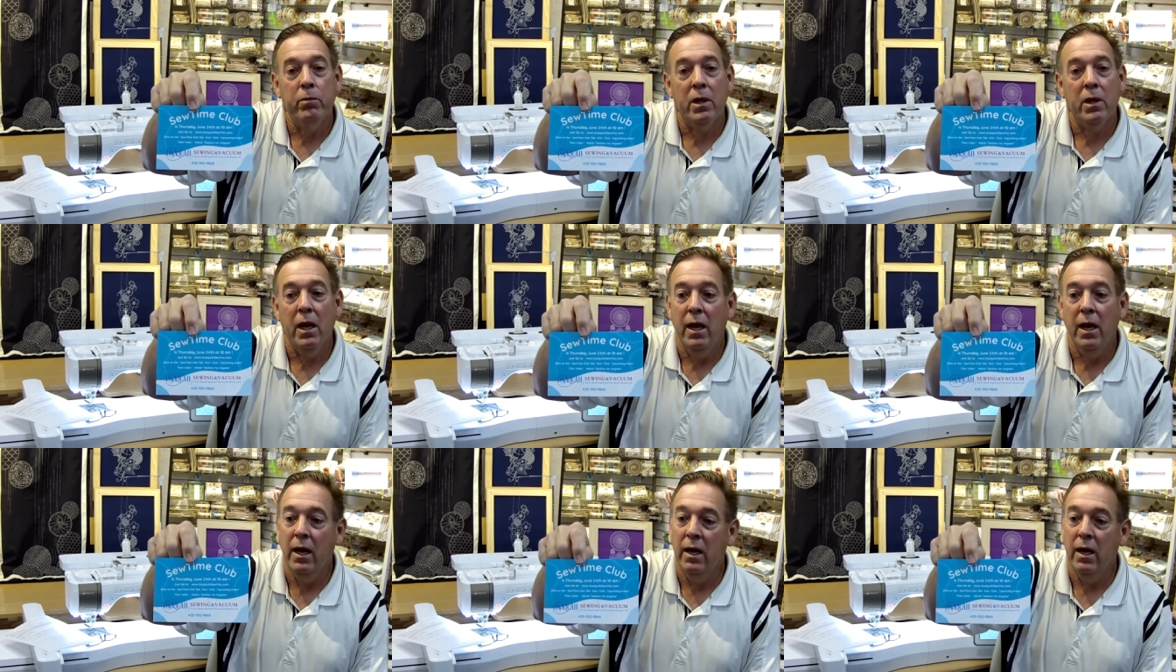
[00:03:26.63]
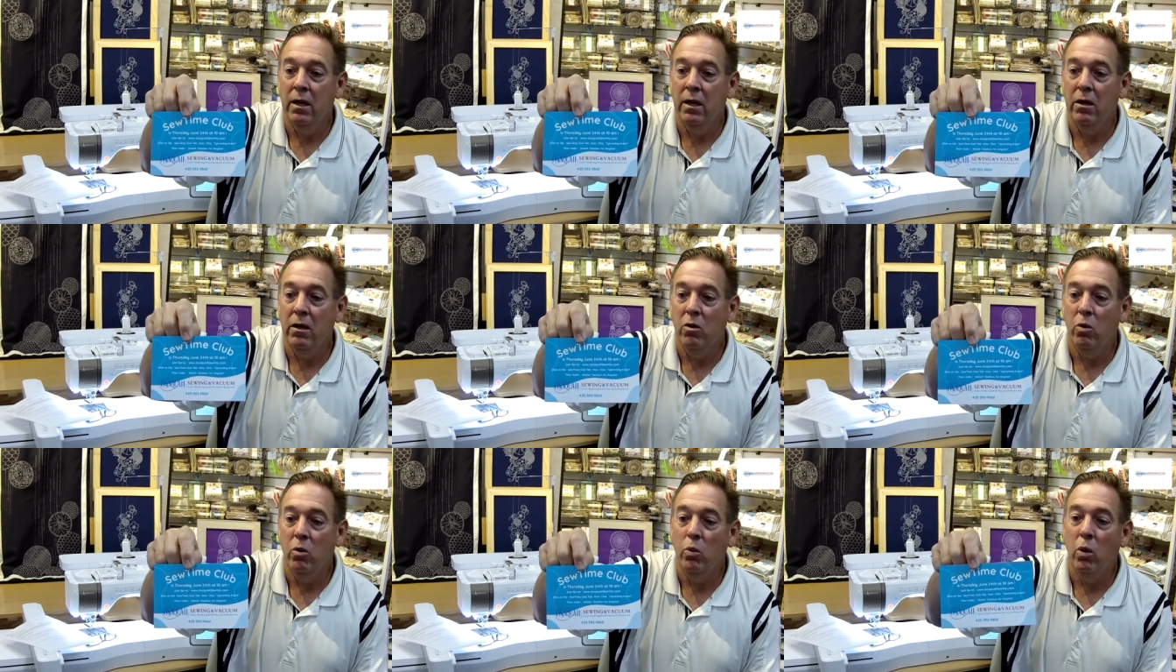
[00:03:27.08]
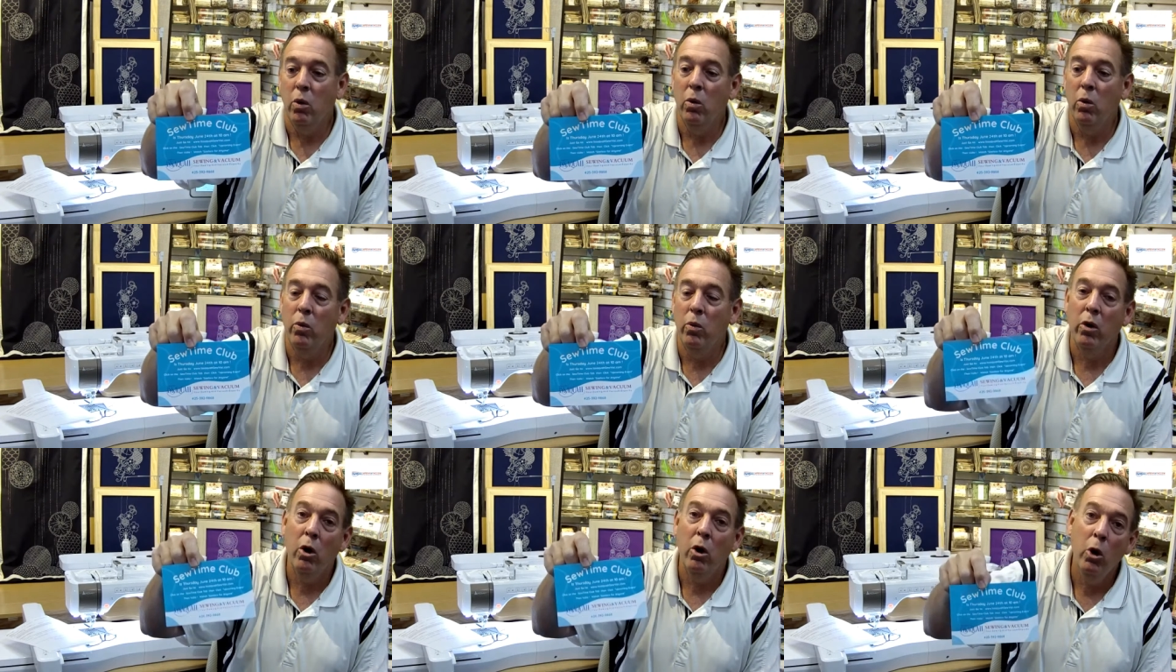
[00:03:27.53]
and what
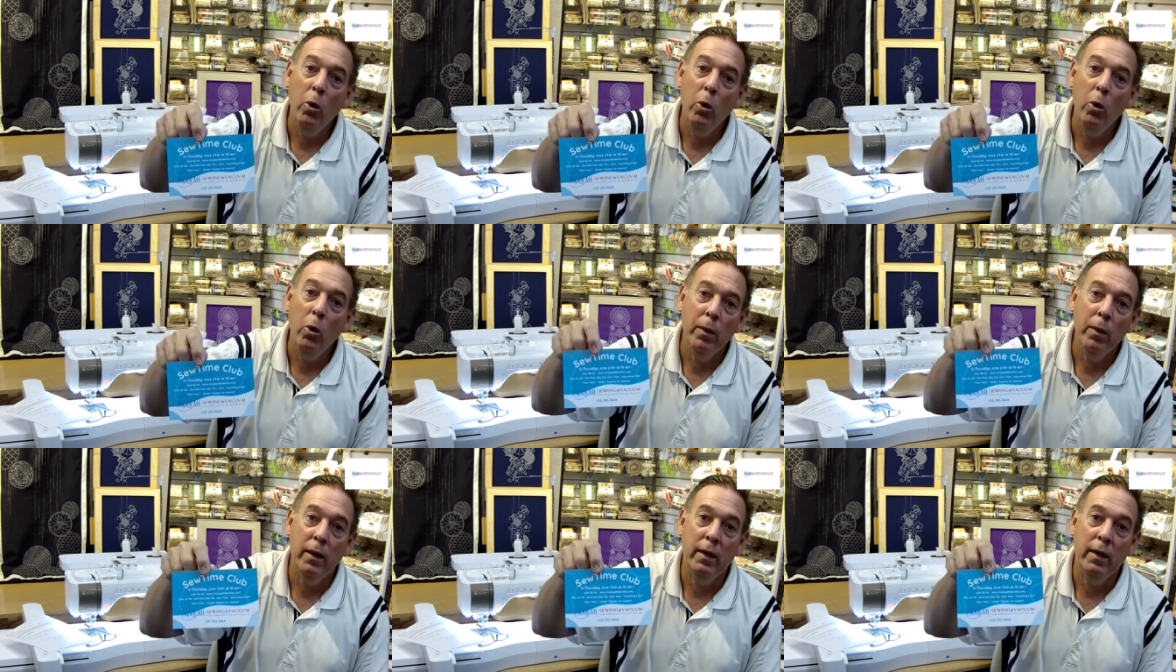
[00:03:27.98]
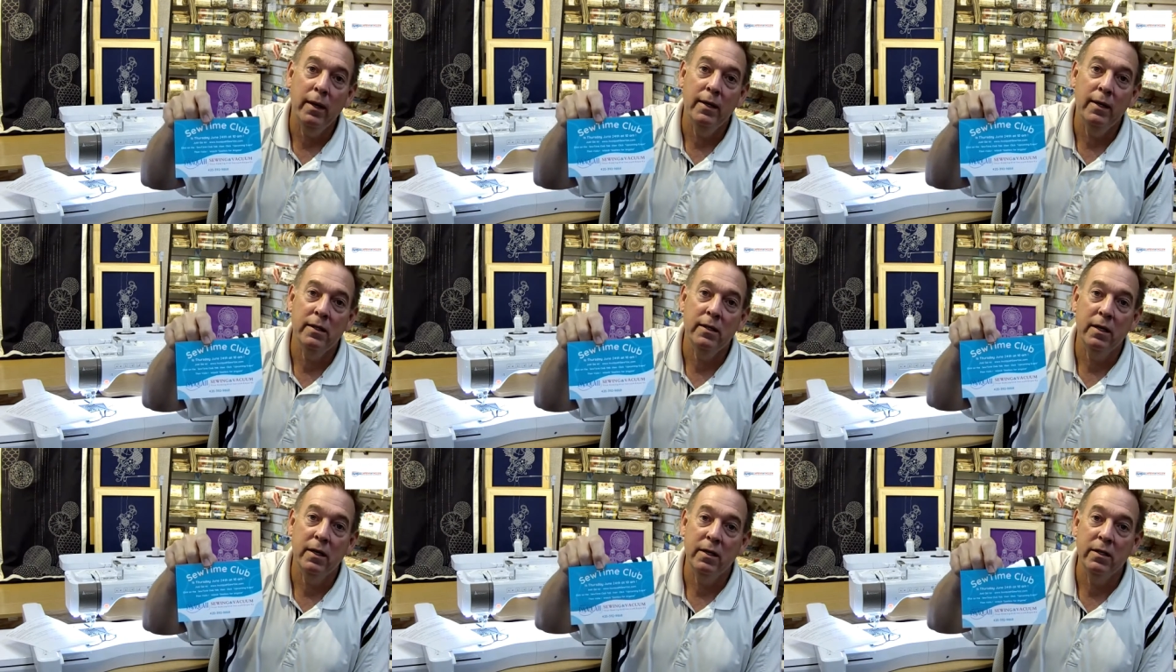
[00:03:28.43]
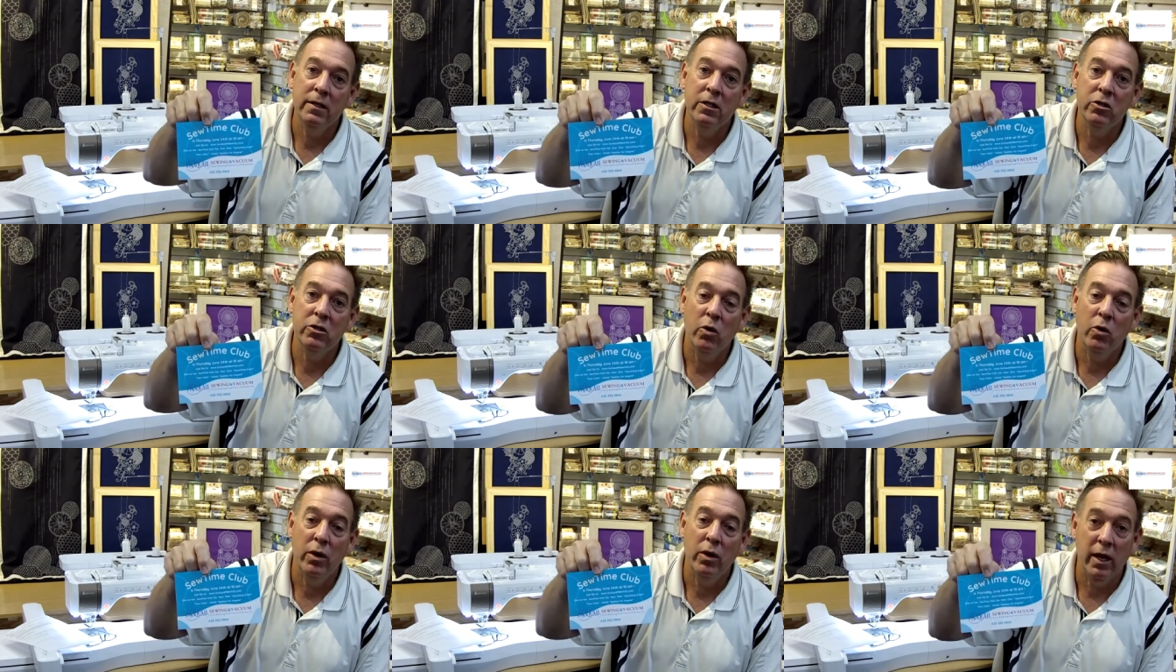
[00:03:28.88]
we're hoping is that this is
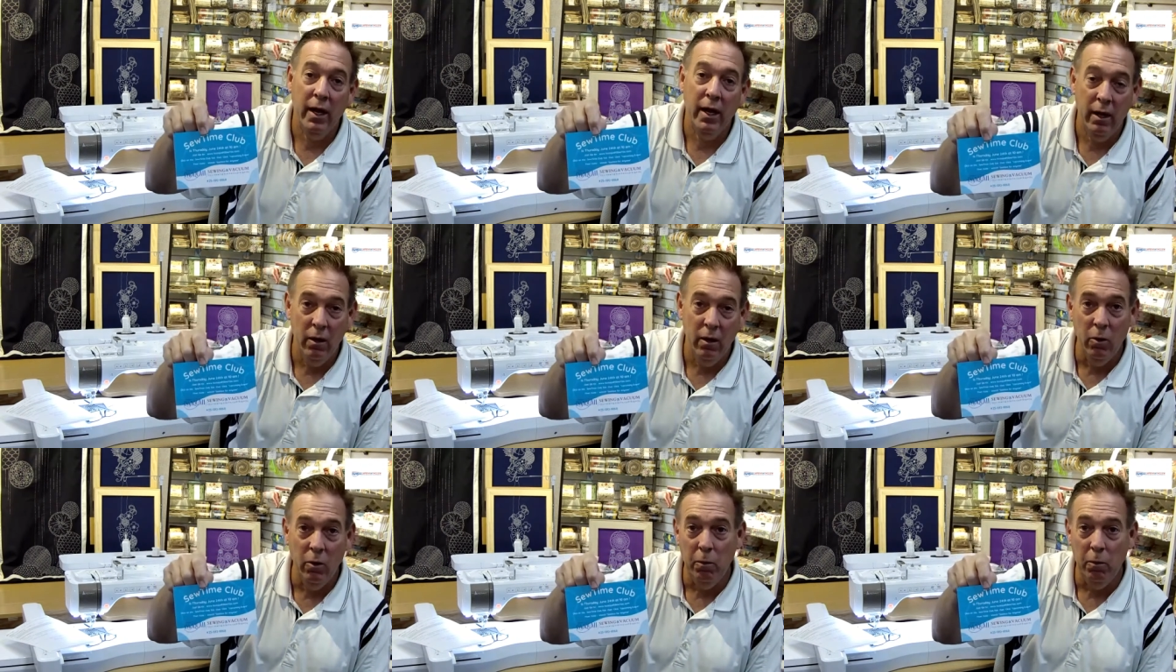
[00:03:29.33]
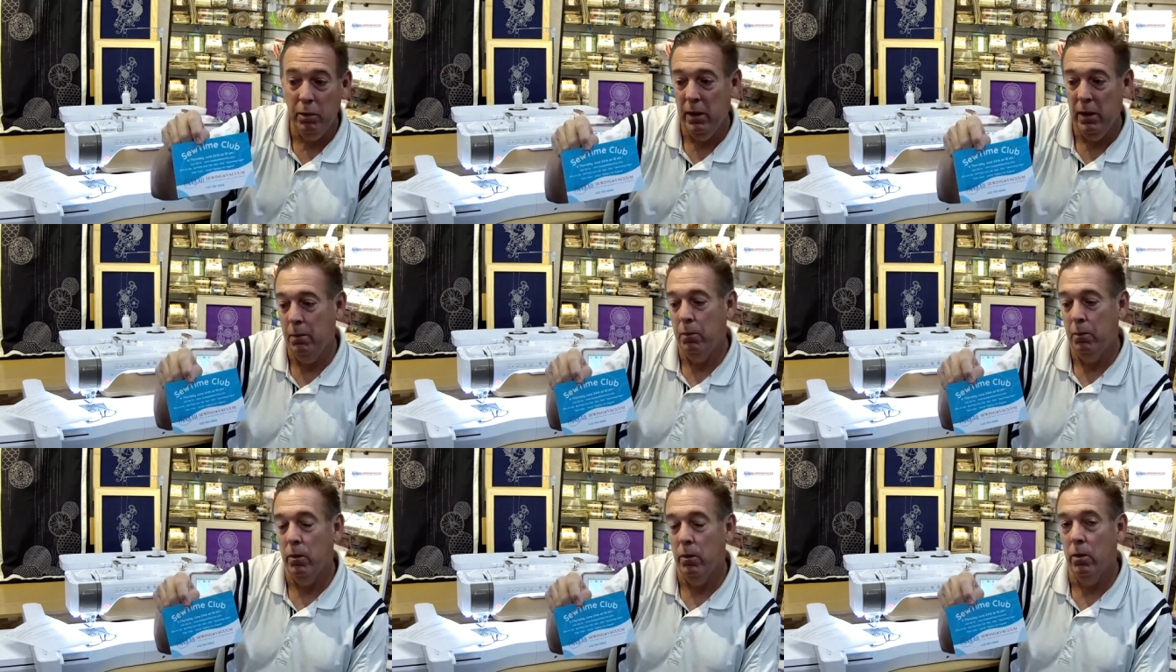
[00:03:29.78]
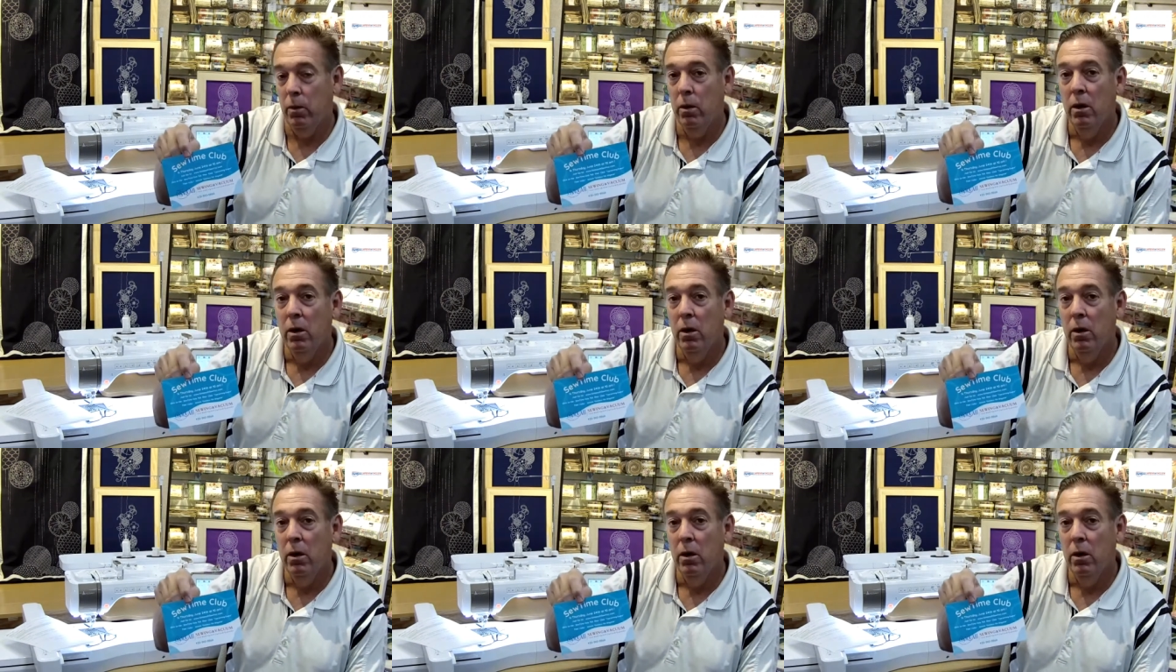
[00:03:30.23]
going to help people